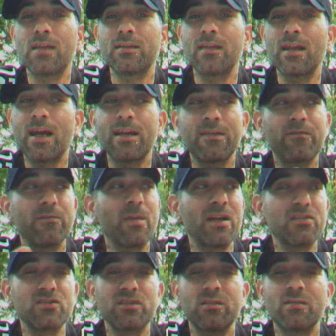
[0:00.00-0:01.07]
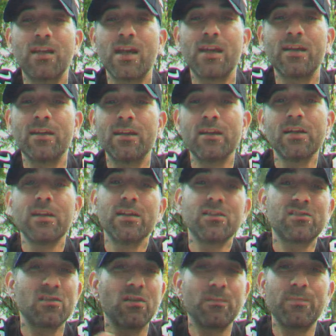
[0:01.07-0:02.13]
that I have mentioned, that
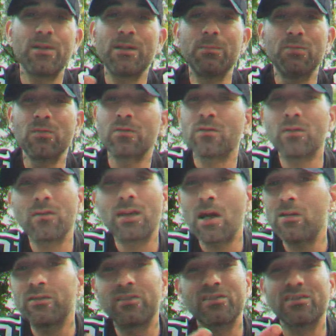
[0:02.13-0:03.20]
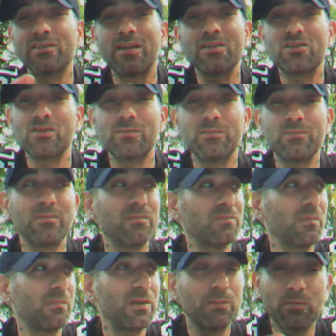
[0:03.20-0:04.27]
certain people are allowed to snitch
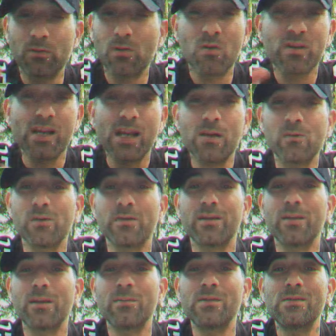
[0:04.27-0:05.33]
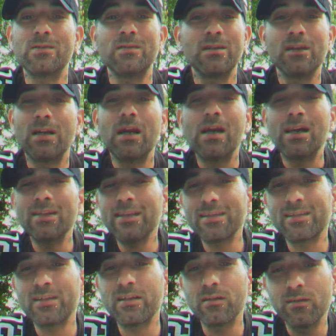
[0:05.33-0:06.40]
and people are okay with it? I mean, I'd like to
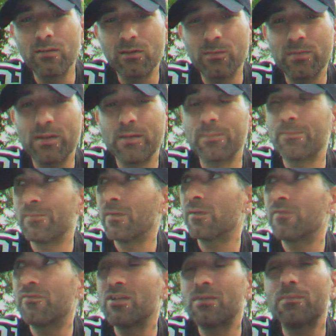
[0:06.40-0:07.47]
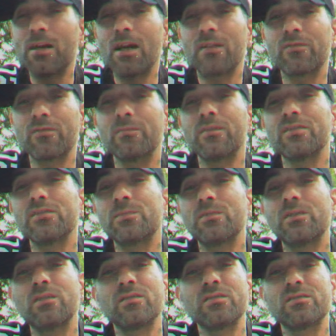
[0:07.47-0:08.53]
hear a little bit of feedback from this,
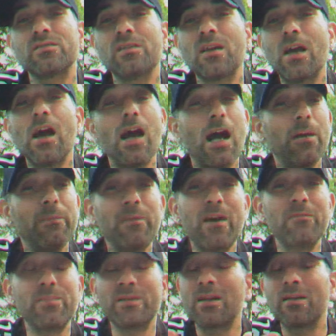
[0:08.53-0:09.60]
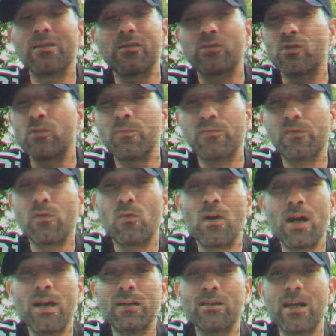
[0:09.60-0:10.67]
because I've been out of the loop for a
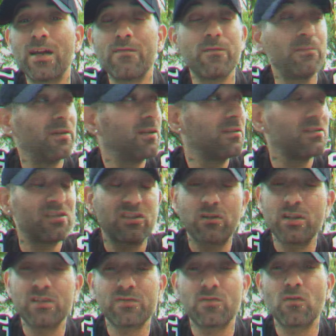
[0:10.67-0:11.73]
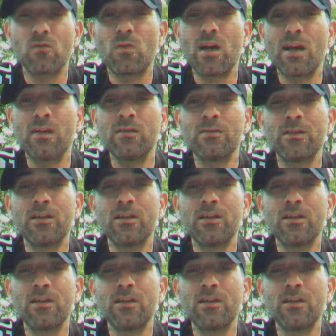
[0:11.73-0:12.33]
while. I haven't been in the streets for a while.